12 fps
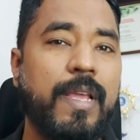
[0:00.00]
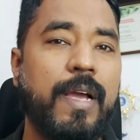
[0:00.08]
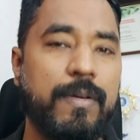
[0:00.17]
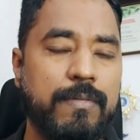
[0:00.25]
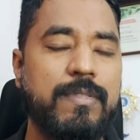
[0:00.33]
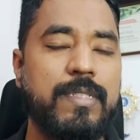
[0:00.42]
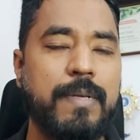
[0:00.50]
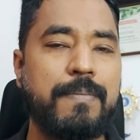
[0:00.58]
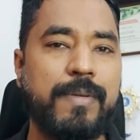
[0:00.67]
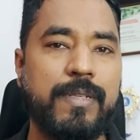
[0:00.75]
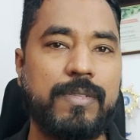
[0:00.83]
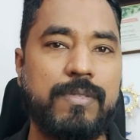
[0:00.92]
A
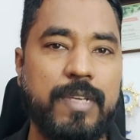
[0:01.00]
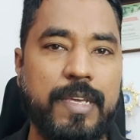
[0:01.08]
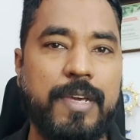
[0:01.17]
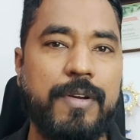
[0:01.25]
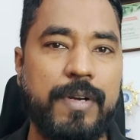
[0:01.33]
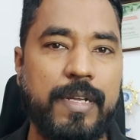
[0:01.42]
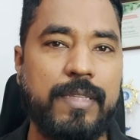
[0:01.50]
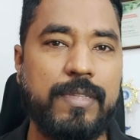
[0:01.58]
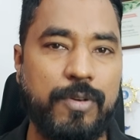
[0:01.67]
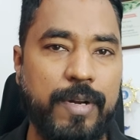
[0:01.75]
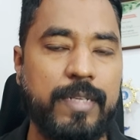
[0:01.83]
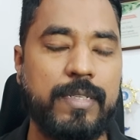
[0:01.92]
simple security
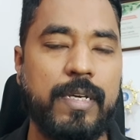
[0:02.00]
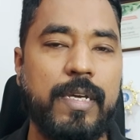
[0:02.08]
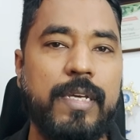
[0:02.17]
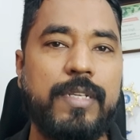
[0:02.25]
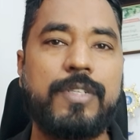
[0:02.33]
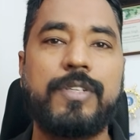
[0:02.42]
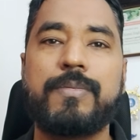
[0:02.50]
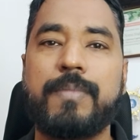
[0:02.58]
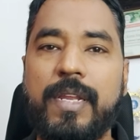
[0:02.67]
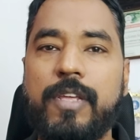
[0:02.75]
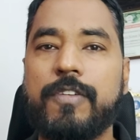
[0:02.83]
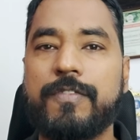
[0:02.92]
threat to
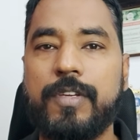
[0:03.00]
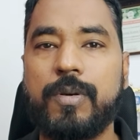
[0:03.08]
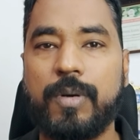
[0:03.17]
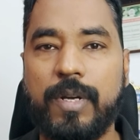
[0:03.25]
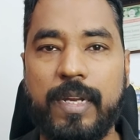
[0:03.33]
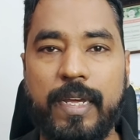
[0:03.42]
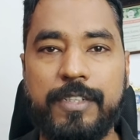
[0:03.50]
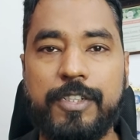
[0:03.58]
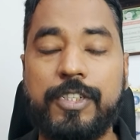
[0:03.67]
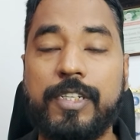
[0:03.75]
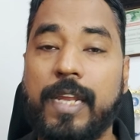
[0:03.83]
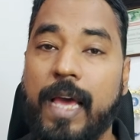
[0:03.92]
many of the
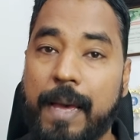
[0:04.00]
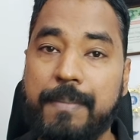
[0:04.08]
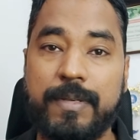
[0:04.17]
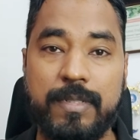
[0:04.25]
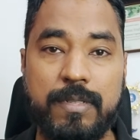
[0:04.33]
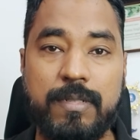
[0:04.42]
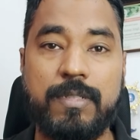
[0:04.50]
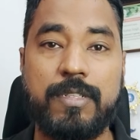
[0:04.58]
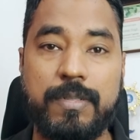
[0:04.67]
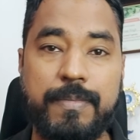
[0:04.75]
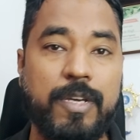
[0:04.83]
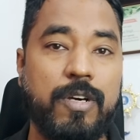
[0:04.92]
organization happens
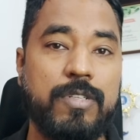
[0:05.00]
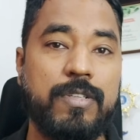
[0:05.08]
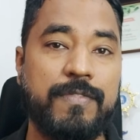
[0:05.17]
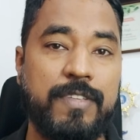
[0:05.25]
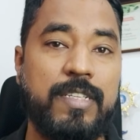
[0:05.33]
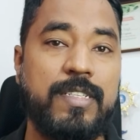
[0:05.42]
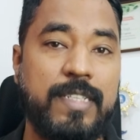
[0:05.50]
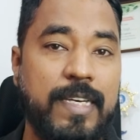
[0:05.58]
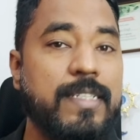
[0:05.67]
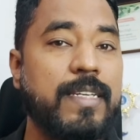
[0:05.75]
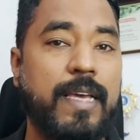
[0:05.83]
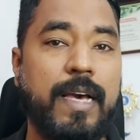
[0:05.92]
just because of these
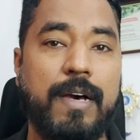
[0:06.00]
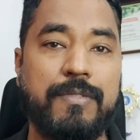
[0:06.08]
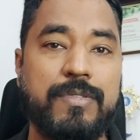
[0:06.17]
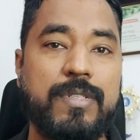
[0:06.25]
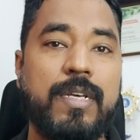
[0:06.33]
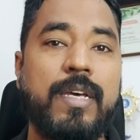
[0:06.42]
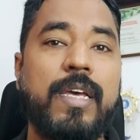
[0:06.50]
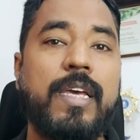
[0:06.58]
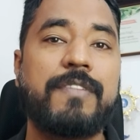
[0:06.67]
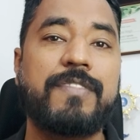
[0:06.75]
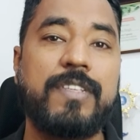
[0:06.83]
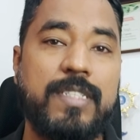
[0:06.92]
test accounts
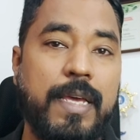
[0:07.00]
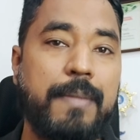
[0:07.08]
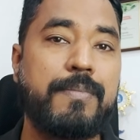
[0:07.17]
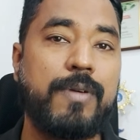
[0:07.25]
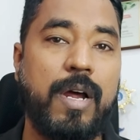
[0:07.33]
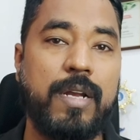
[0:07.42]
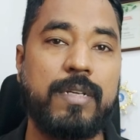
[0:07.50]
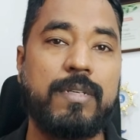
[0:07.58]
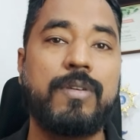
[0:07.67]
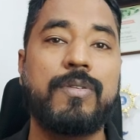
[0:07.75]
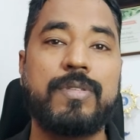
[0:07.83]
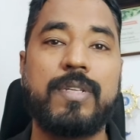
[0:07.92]
if the same
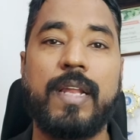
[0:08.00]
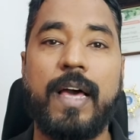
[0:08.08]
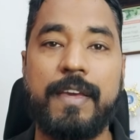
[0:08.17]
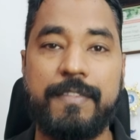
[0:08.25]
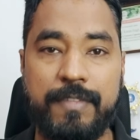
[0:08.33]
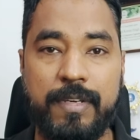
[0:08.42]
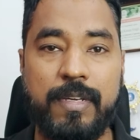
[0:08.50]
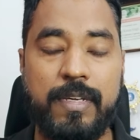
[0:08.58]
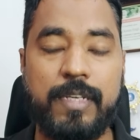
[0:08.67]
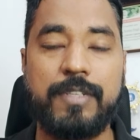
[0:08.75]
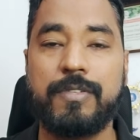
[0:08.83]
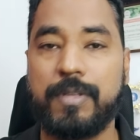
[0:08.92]
product goes live
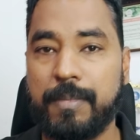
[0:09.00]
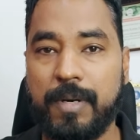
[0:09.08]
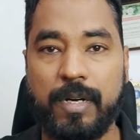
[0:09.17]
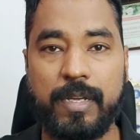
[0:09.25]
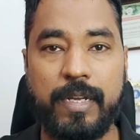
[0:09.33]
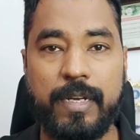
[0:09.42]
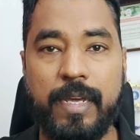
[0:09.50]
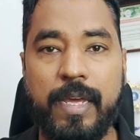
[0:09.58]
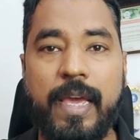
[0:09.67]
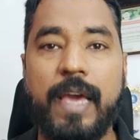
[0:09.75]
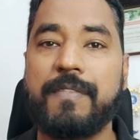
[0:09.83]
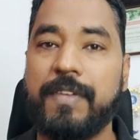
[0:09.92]
into the market
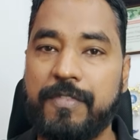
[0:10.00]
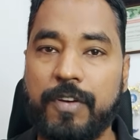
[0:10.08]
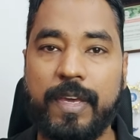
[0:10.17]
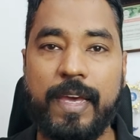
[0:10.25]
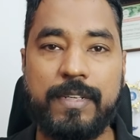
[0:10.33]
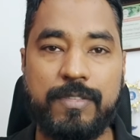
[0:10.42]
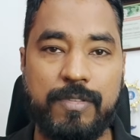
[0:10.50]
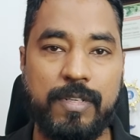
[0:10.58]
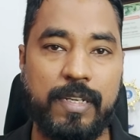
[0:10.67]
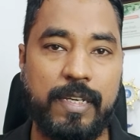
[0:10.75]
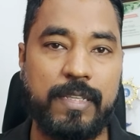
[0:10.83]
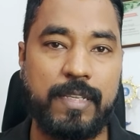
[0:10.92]
and we forget to
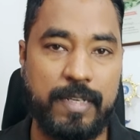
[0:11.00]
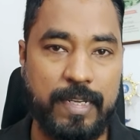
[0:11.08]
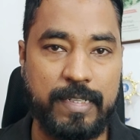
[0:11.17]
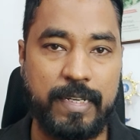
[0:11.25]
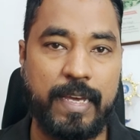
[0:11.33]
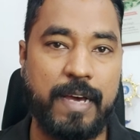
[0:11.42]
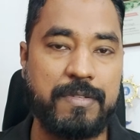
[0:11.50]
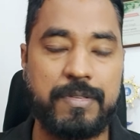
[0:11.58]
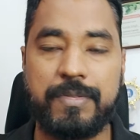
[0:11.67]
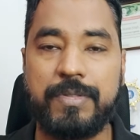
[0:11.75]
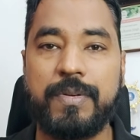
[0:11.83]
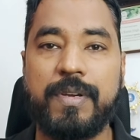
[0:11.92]
delete the test
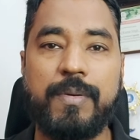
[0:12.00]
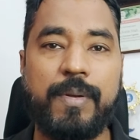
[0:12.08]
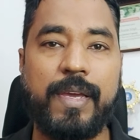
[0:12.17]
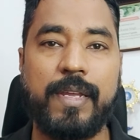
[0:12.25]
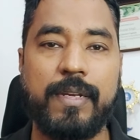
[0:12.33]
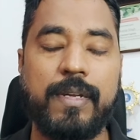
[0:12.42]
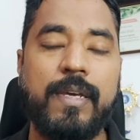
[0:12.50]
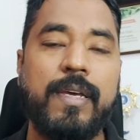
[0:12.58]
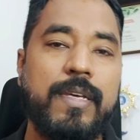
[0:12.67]
accounts which we created.